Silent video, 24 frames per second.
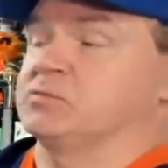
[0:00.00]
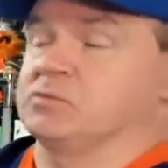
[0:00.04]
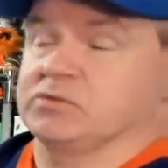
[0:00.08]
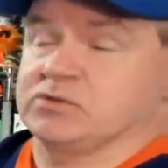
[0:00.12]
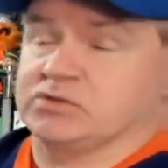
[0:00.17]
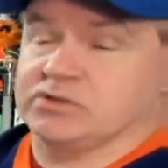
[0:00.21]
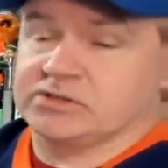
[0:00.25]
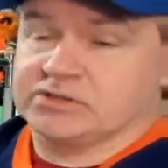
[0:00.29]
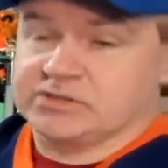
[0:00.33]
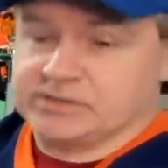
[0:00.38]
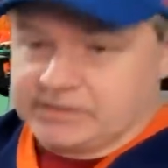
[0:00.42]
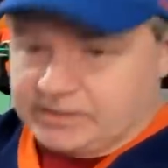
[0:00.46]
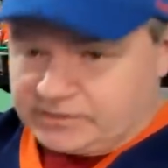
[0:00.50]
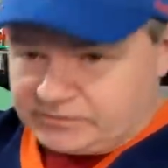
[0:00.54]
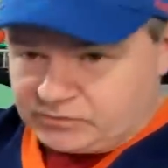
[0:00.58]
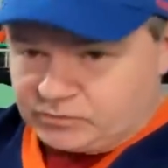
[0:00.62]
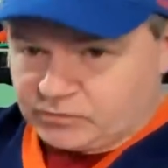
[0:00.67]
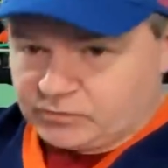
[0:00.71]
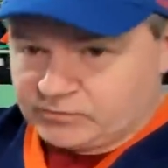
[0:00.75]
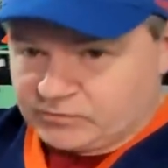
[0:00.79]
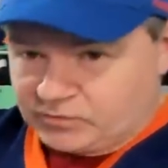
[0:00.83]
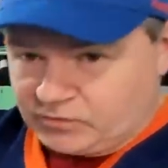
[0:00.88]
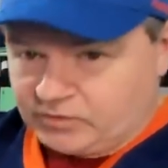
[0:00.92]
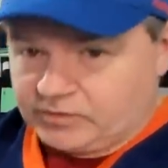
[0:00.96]
which is 10th
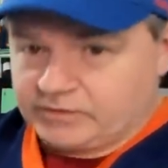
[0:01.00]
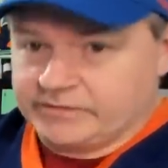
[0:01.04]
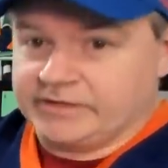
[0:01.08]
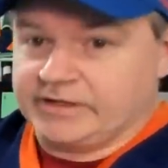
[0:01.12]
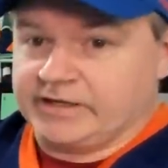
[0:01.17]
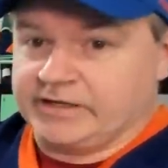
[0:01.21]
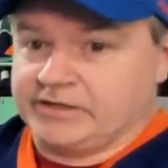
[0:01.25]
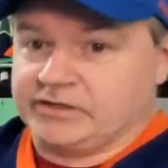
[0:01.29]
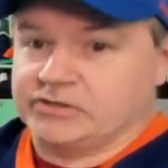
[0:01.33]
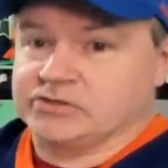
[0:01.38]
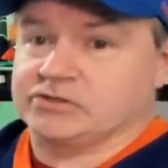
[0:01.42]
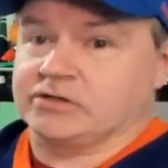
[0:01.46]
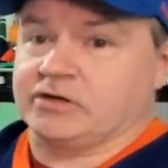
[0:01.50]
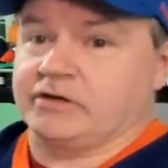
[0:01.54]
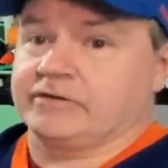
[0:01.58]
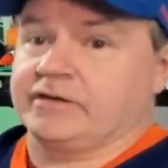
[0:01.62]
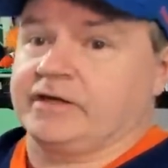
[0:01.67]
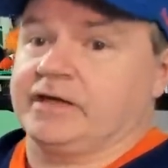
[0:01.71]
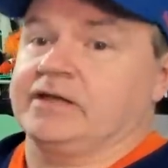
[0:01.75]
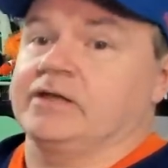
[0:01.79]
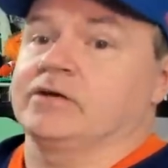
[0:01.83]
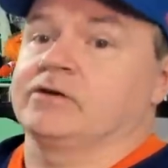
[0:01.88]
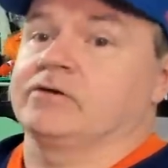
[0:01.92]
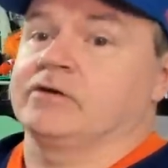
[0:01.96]
overall in the NHL
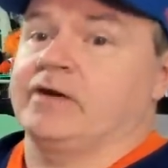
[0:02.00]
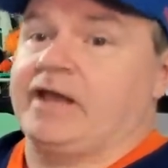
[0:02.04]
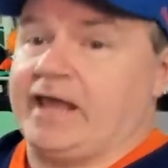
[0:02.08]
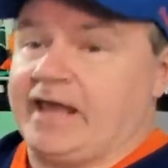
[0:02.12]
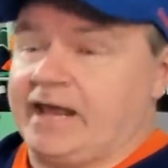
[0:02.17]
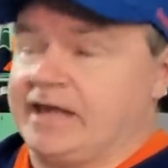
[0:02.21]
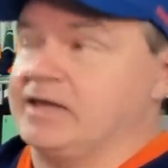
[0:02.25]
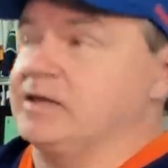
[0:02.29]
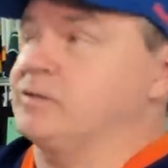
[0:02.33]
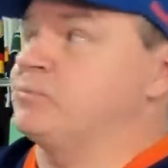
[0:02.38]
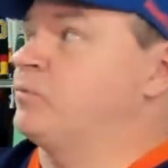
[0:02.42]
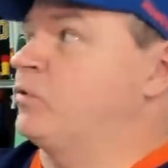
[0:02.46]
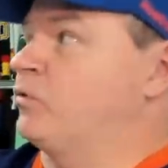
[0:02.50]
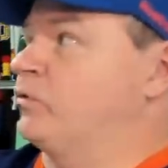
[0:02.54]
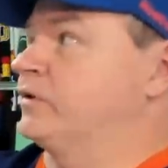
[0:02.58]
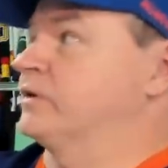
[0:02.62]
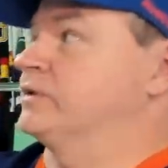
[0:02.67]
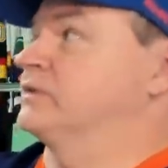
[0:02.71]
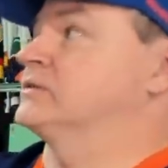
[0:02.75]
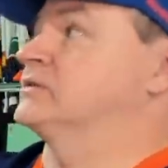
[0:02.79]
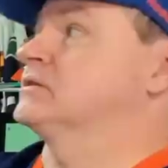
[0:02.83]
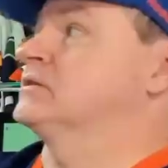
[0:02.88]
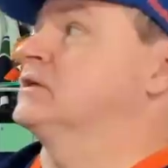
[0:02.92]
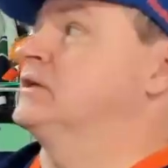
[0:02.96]
that year, 80
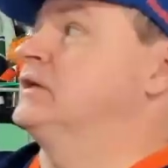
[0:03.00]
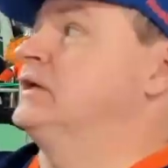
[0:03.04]
points.